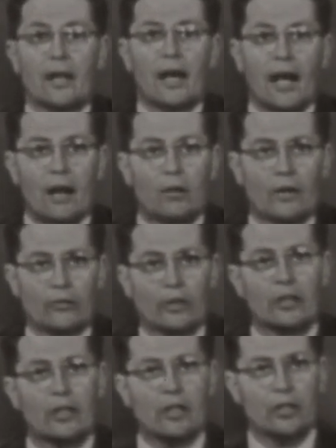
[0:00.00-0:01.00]

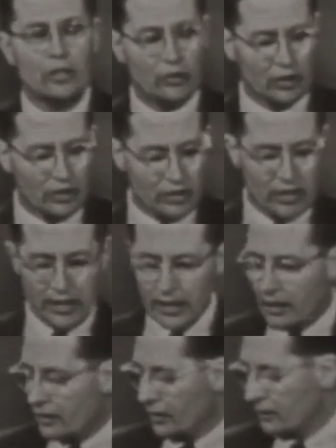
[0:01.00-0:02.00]
However, you can see
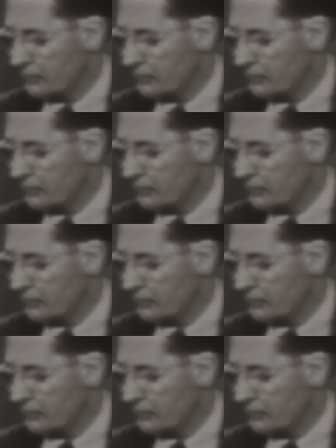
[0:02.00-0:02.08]
here